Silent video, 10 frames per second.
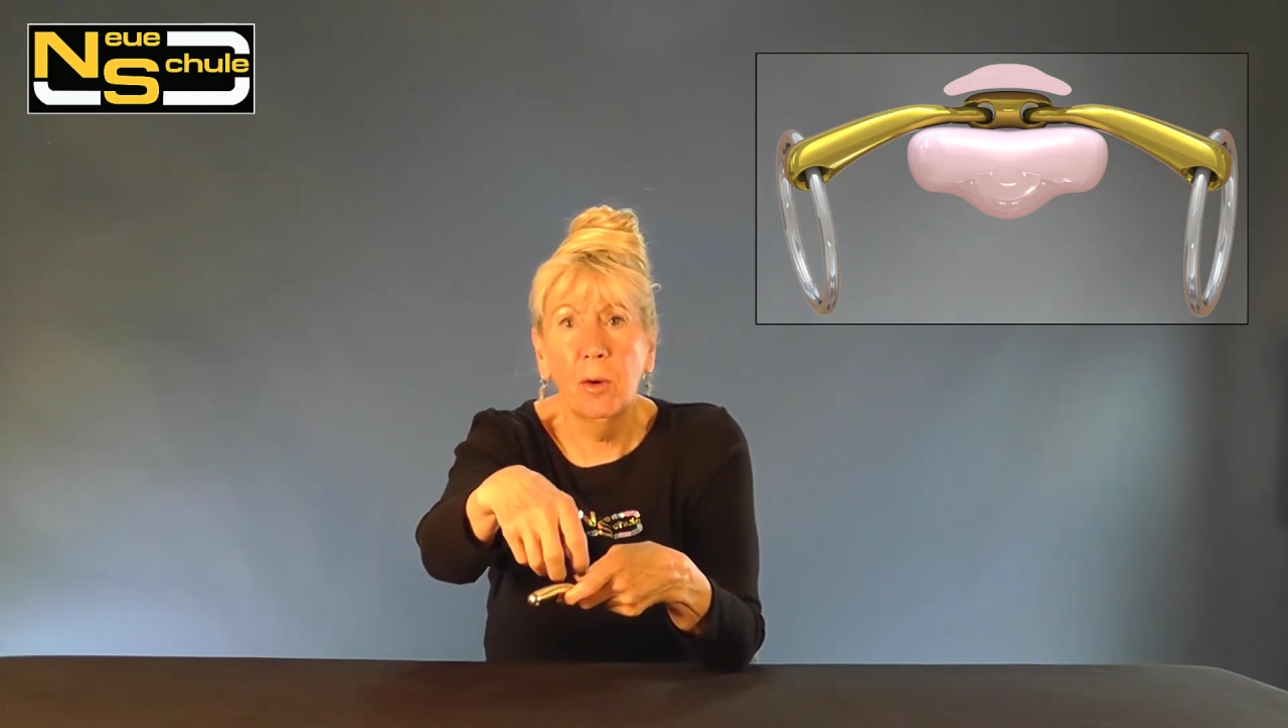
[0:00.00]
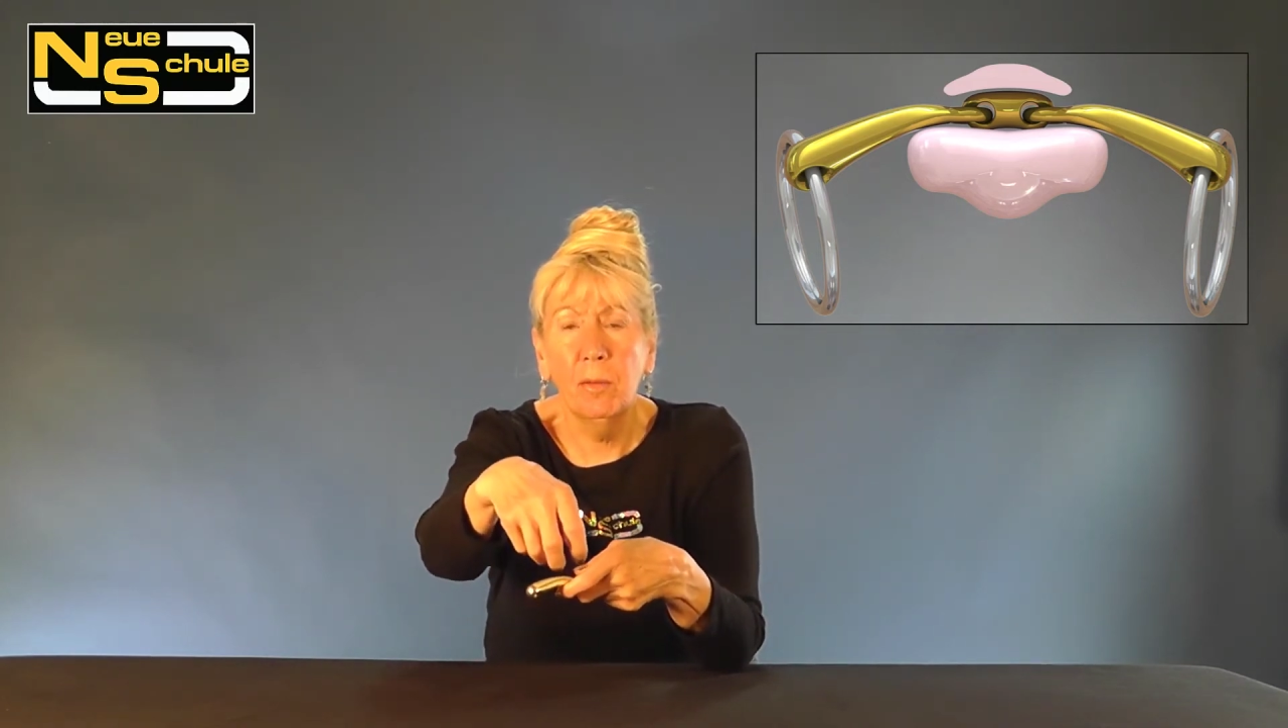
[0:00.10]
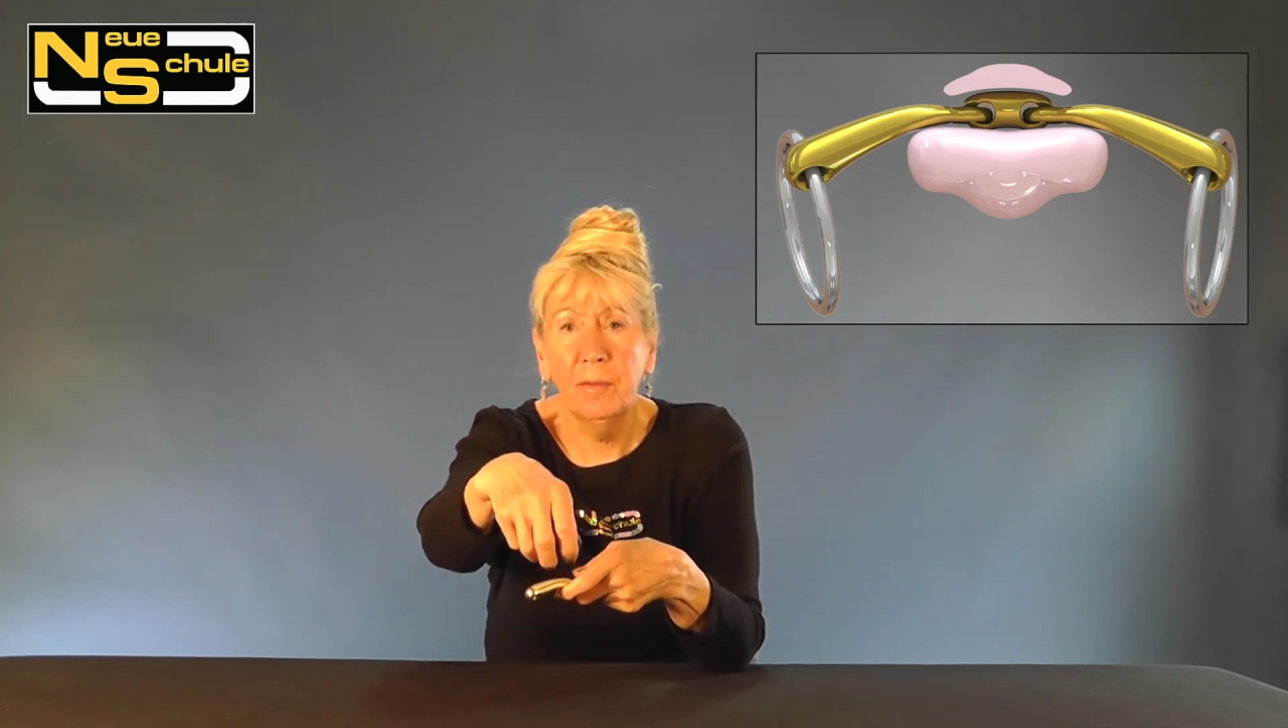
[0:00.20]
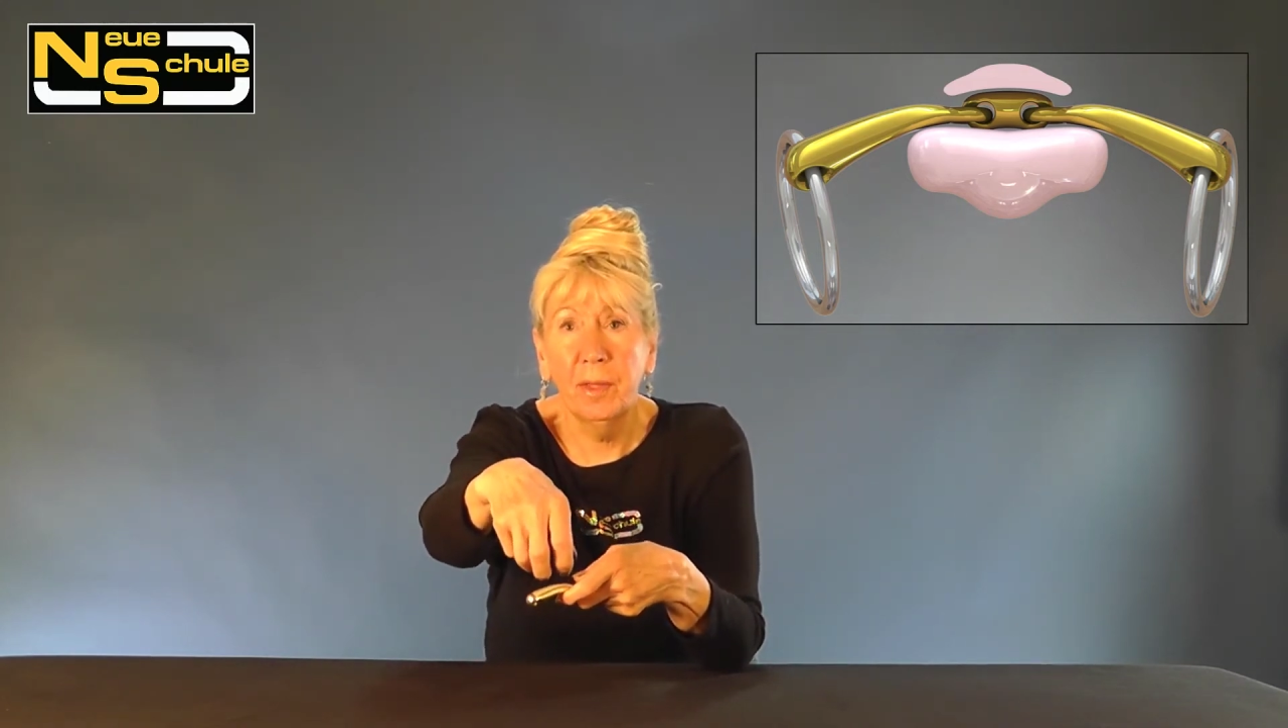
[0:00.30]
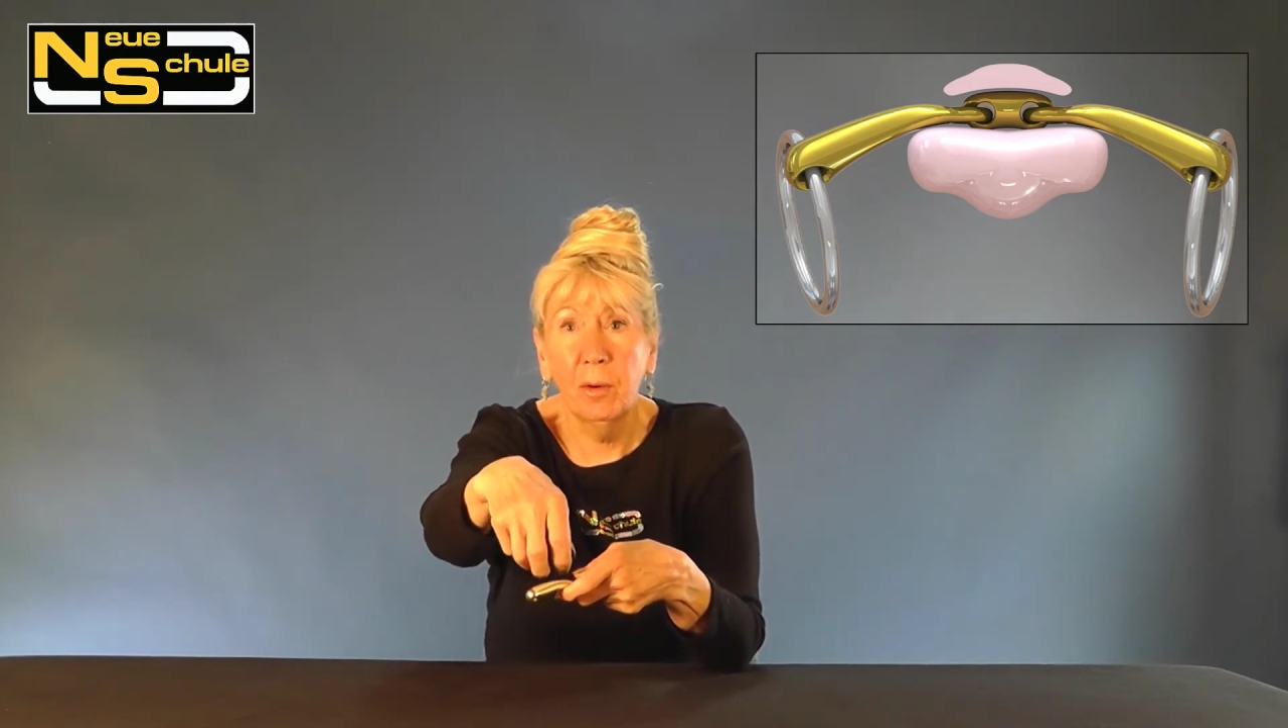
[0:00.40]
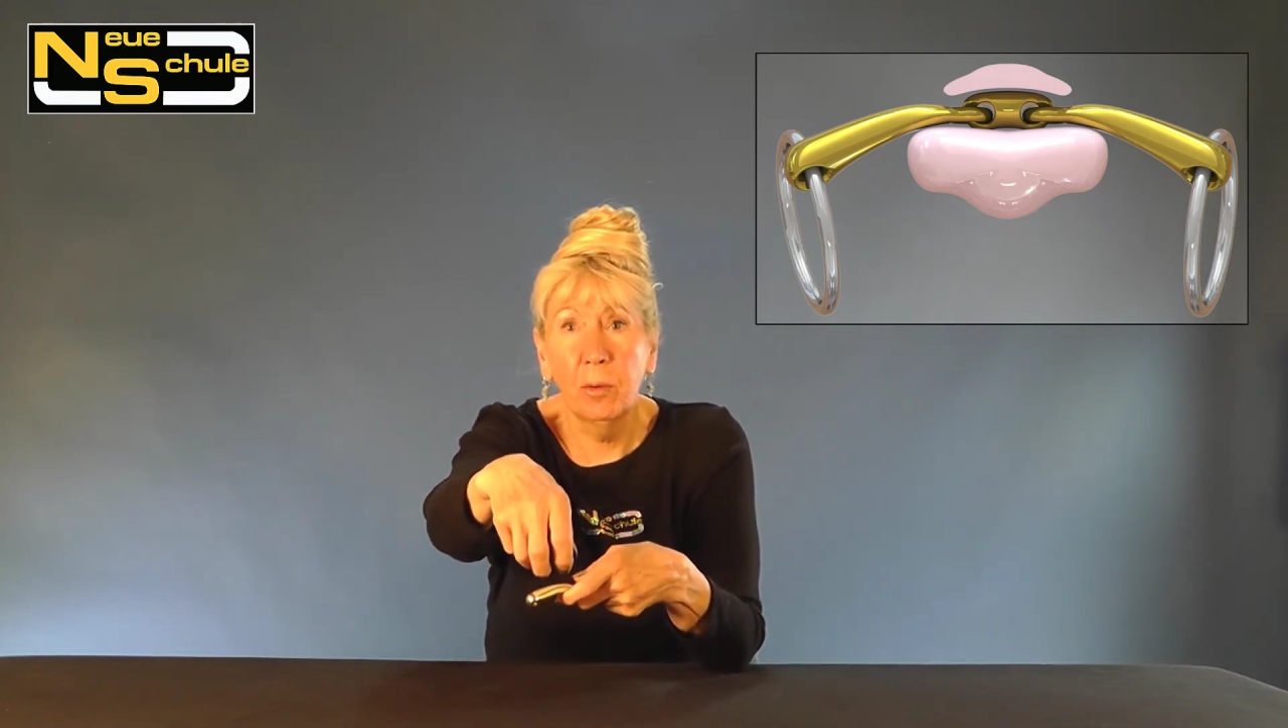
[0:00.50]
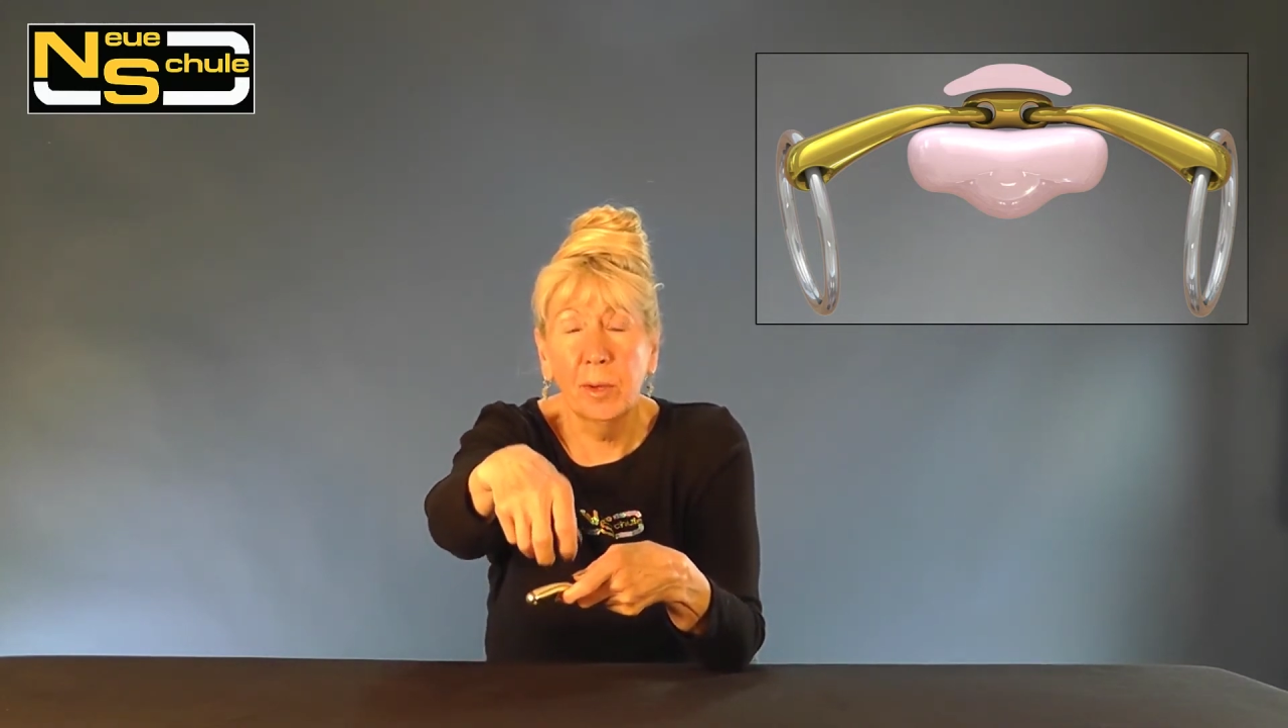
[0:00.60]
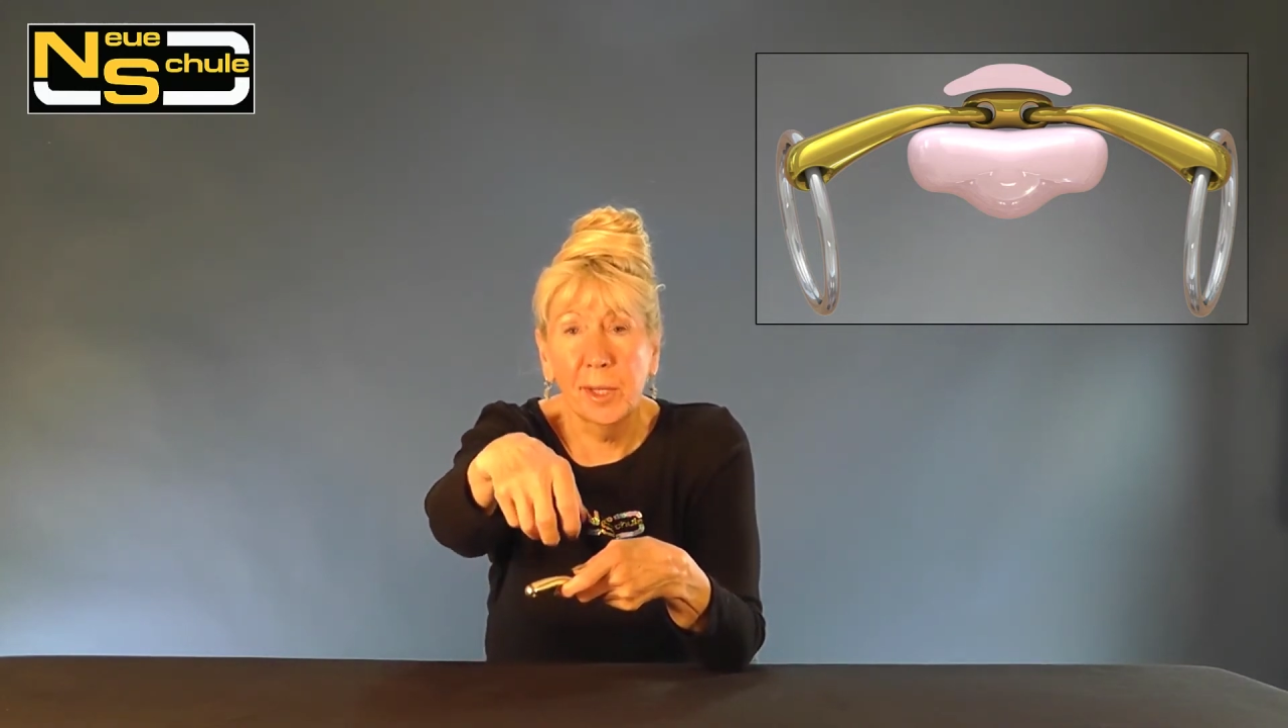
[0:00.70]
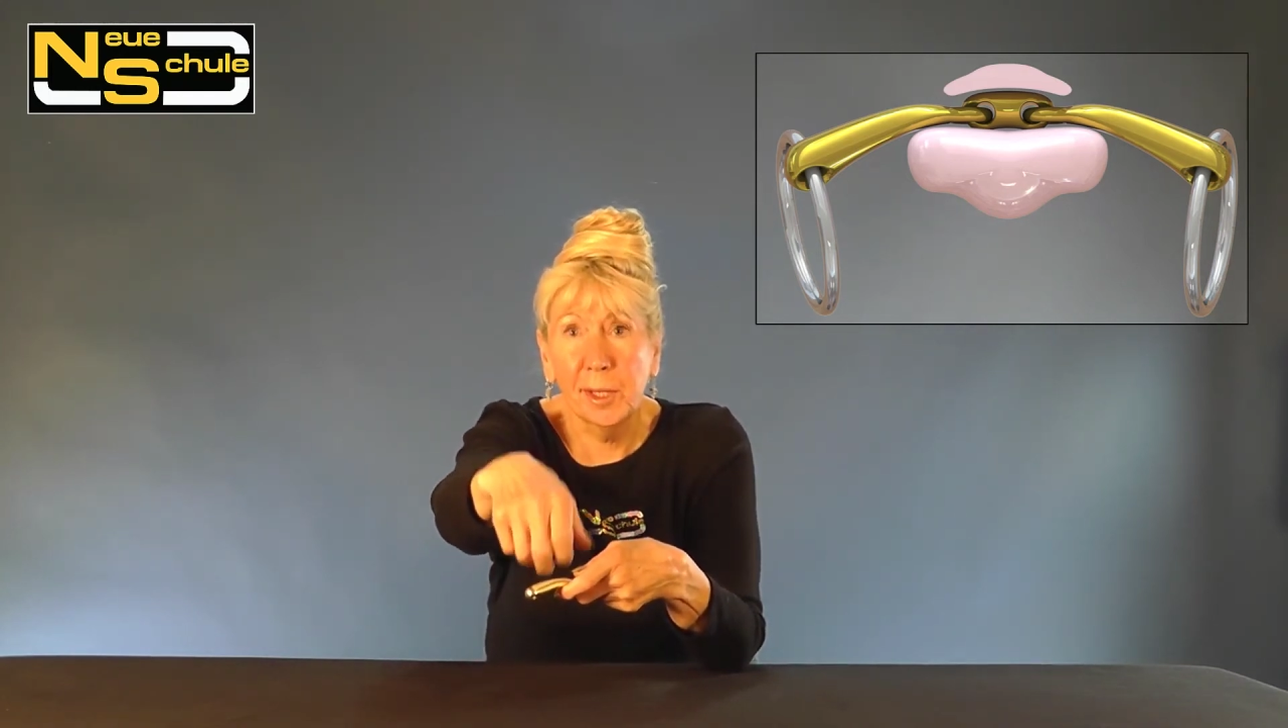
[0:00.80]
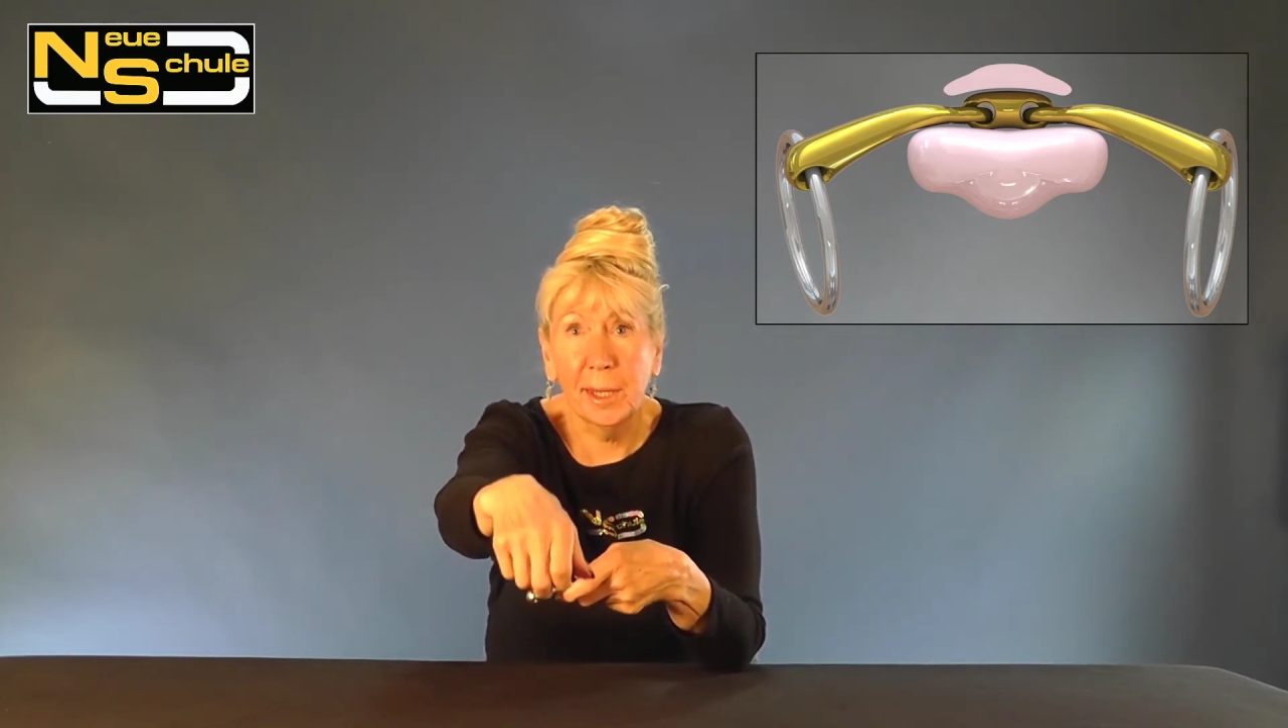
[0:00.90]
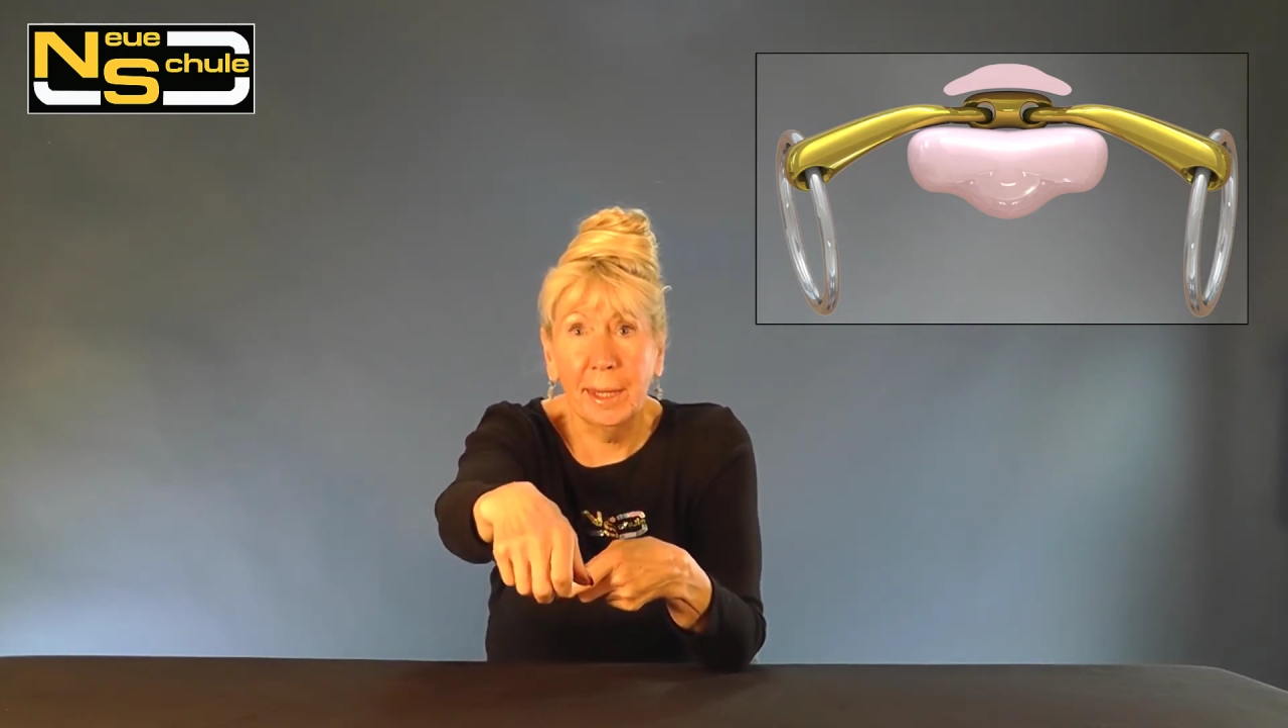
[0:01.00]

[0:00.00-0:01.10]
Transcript: over the horse's